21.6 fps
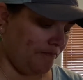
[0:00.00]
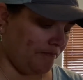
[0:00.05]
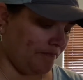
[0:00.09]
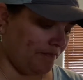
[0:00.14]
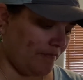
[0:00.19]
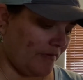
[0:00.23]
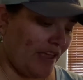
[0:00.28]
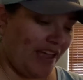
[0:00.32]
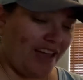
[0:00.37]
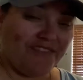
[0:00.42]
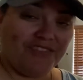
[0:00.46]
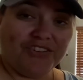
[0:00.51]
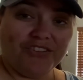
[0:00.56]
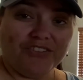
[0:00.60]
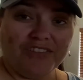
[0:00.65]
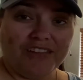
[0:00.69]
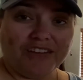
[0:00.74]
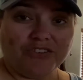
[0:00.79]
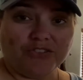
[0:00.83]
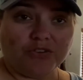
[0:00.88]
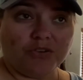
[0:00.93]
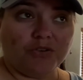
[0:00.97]
have your
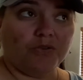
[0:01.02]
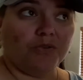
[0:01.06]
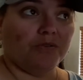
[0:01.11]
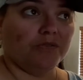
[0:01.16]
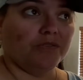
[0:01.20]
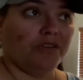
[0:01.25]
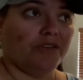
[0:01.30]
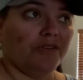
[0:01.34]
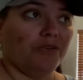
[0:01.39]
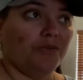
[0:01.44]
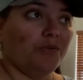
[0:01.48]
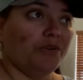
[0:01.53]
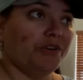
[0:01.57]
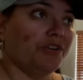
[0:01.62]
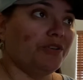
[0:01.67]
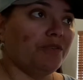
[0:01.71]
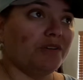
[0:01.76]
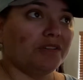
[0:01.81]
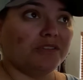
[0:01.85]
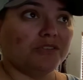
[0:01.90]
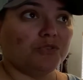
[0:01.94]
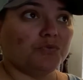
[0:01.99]
electrical. You know, where do you
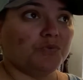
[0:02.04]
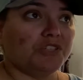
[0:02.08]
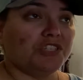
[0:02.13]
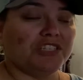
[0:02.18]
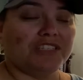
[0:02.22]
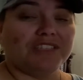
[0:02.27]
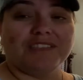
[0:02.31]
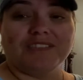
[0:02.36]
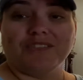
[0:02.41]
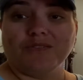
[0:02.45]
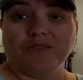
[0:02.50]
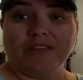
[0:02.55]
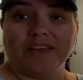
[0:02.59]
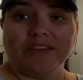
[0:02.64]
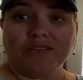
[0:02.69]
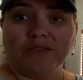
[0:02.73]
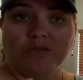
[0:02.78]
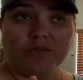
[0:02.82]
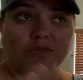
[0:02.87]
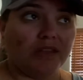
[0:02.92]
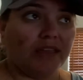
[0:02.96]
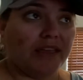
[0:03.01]
want the switches? So like
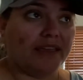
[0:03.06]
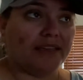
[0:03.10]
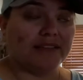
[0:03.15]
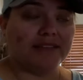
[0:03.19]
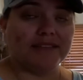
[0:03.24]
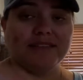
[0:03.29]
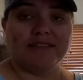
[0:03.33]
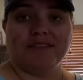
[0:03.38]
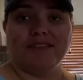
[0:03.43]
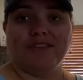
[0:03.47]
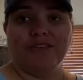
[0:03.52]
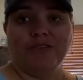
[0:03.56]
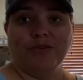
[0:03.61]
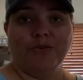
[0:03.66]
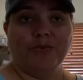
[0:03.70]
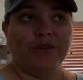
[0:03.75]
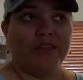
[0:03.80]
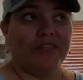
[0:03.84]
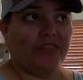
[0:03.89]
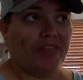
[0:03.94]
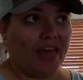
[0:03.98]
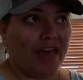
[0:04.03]
those lights, you know,
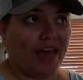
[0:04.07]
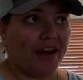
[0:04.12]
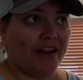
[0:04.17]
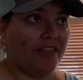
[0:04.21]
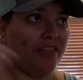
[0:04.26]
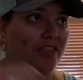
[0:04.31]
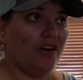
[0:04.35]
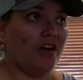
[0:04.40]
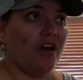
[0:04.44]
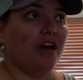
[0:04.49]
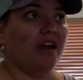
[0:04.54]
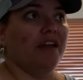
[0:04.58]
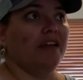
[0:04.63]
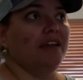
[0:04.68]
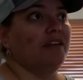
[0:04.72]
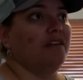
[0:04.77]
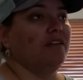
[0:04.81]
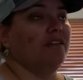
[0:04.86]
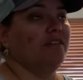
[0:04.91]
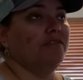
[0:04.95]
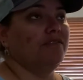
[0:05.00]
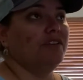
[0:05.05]
we've had a thought
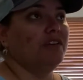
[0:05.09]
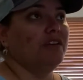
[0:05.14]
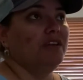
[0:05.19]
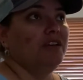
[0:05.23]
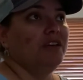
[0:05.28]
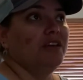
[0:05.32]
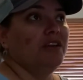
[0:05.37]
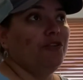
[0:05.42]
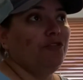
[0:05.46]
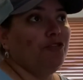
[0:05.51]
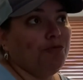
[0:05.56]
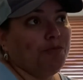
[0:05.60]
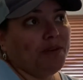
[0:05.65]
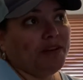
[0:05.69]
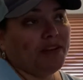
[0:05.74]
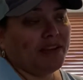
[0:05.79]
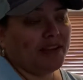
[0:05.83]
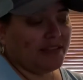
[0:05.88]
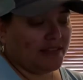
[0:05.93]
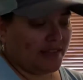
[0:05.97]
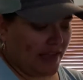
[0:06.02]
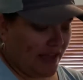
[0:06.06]
of, it would be
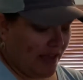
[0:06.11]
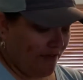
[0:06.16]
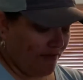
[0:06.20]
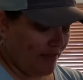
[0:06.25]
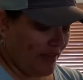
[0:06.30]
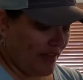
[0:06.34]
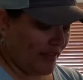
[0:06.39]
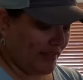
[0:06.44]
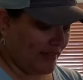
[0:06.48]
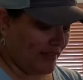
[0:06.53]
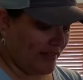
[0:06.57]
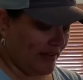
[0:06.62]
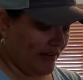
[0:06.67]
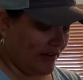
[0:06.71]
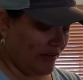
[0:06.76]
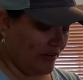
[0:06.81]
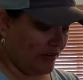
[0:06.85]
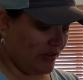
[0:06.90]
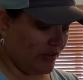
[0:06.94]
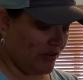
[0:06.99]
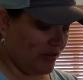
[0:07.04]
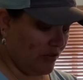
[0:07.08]
nice to have lights
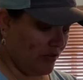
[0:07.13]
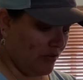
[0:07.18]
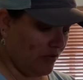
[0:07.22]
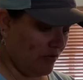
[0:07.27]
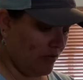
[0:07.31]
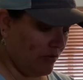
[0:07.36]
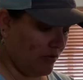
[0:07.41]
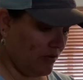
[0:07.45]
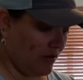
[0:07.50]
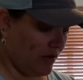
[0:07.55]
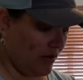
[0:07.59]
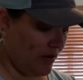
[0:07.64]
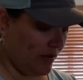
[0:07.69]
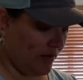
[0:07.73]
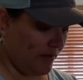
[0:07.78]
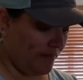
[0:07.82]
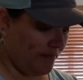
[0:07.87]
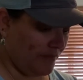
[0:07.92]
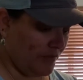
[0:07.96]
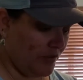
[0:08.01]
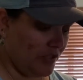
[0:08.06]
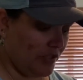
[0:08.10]
there. So
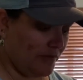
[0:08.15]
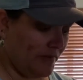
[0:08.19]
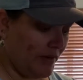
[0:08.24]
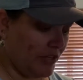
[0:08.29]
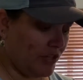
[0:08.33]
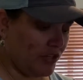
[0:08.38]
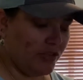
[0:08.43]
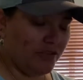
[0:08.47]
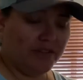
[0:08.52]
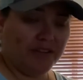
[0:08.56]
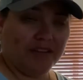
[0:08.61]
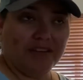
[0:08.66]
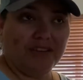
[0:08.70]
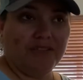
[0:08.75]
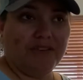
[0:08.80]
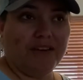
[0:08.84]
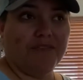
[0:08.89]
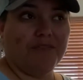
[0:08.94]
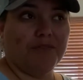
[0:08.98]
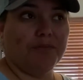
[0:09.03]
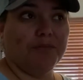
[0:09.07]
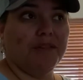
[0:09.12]
just make sure that you
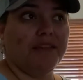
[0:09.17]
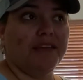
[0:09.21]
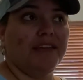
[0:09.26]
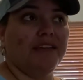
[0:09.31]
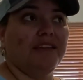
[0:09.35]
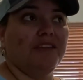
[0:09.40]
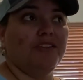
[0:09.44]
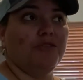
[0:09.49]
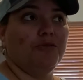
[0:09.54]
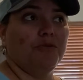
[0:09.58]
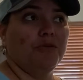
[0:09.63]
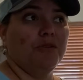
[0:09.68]
have a plan and you